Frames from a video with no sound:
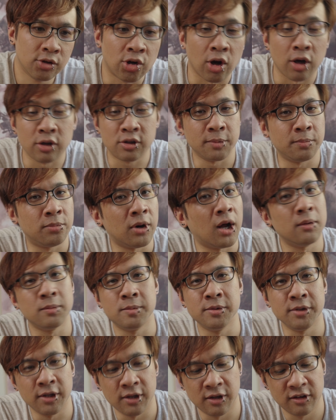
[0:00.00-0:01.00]
Chocolate
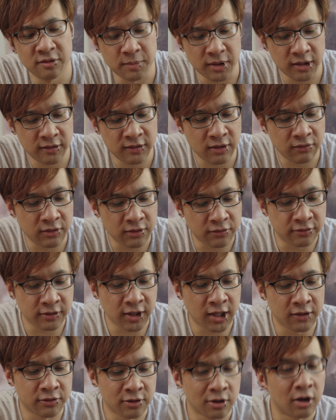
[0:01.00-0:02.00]
probably is my favorite
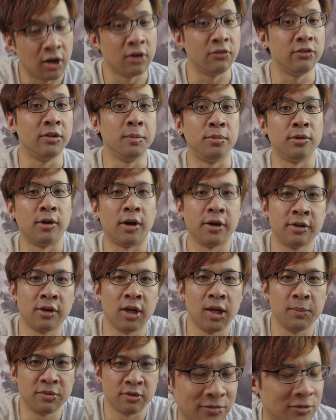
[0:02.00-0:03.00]
flavor of the block
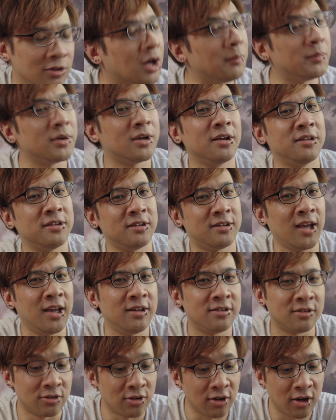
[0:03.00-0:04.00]
types. Not because it
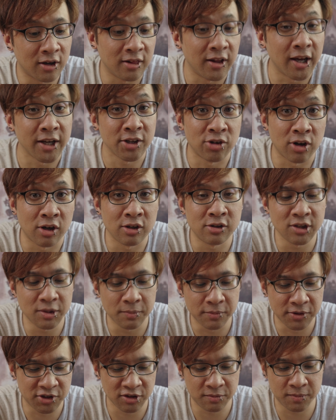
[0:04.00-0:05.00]
tastes a lot like
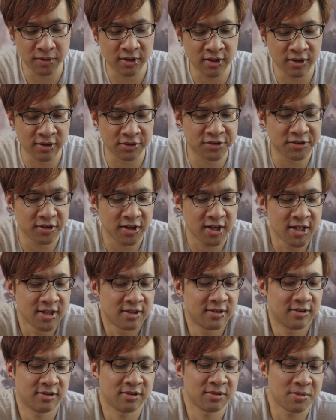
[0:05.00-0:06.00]
chocolate, but just because
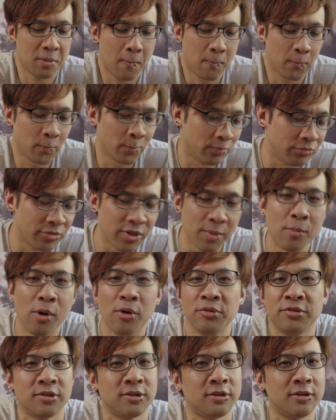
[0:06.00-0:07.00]
it's the
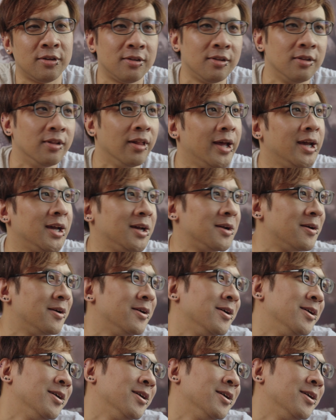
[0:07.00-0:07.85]
most like